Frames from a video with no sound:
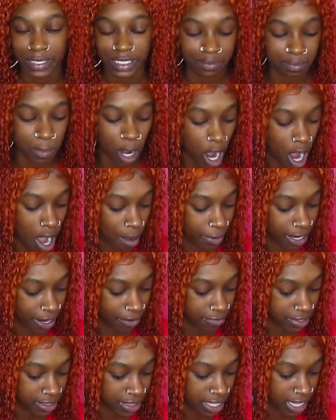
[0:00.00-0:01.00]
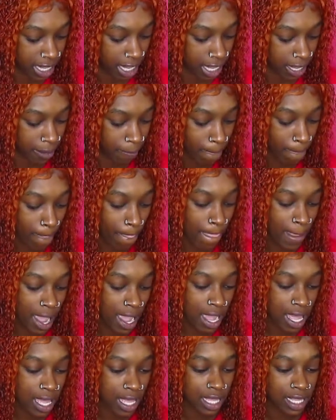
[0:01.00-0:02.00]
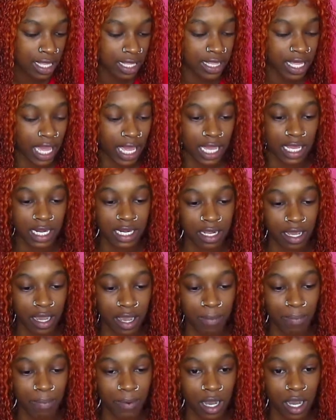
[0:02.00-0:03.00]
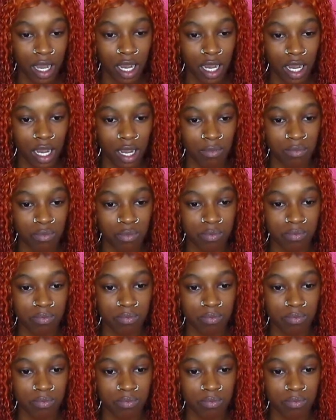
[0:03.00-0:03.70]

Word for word: his mom and everything. They end up um,